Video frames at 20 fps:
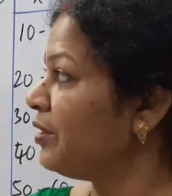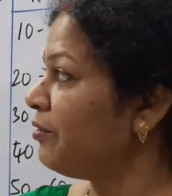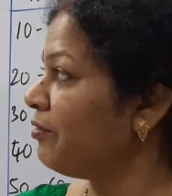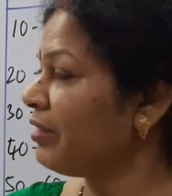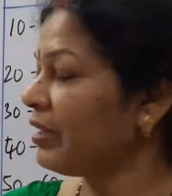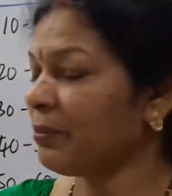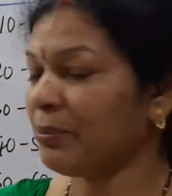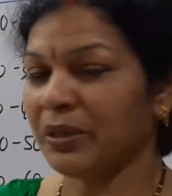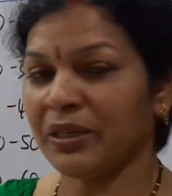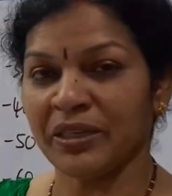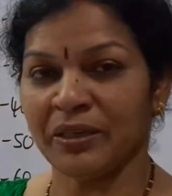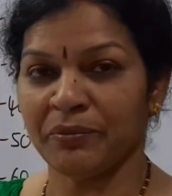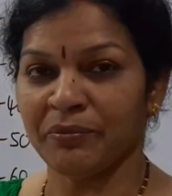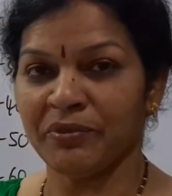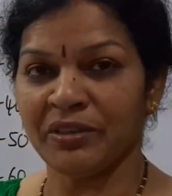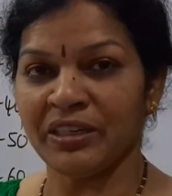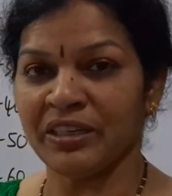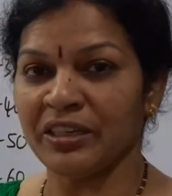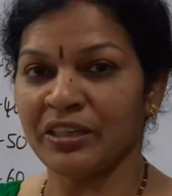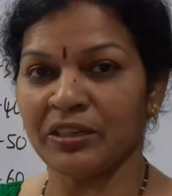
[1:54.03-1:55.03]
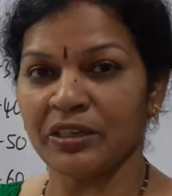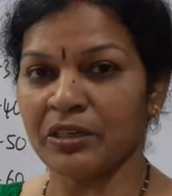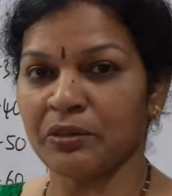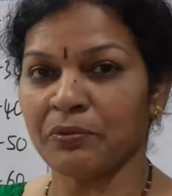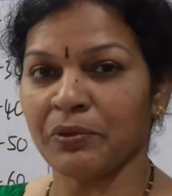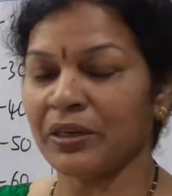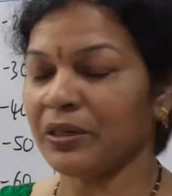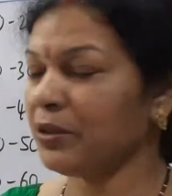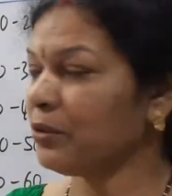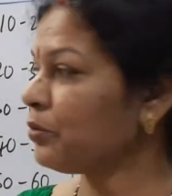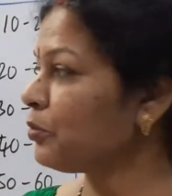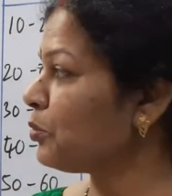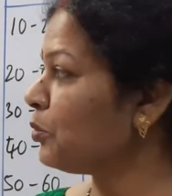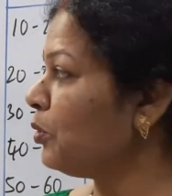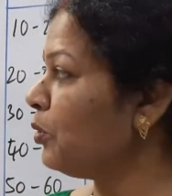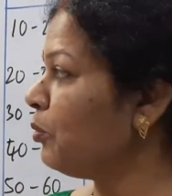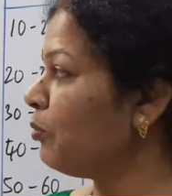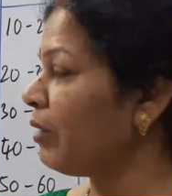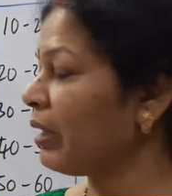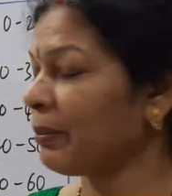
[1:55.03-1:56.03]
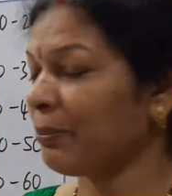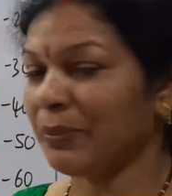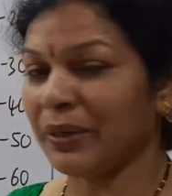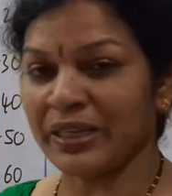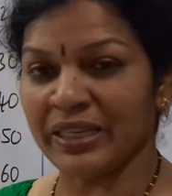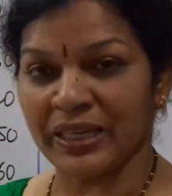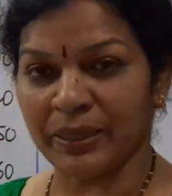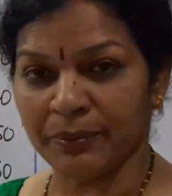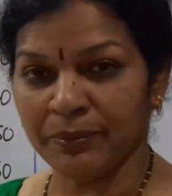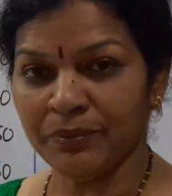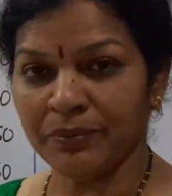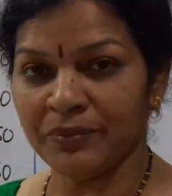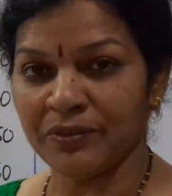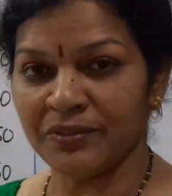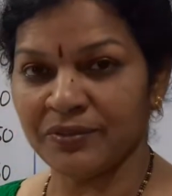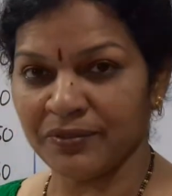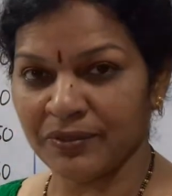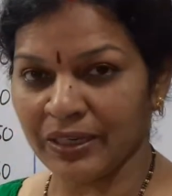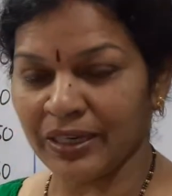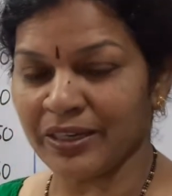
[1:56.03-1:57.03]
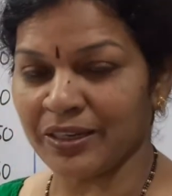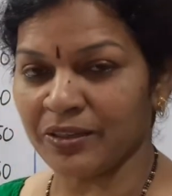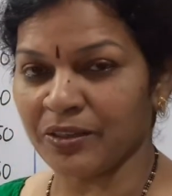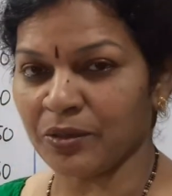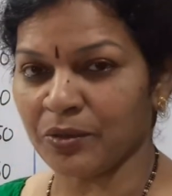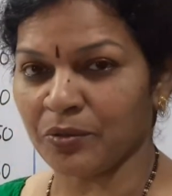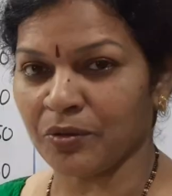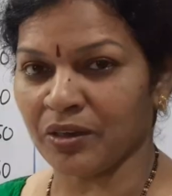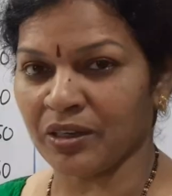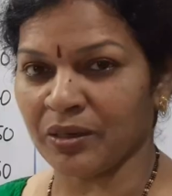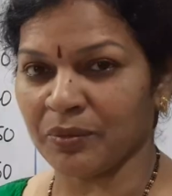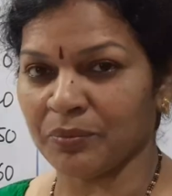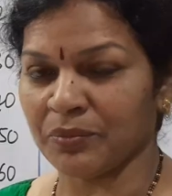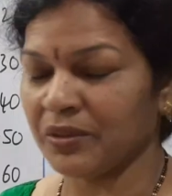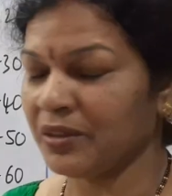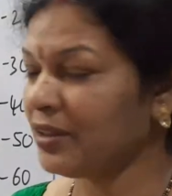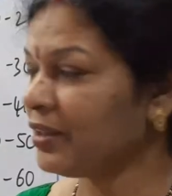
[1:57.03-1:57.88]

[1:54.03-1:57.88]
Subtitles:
1 by m we required, no? So 1 by m, another column.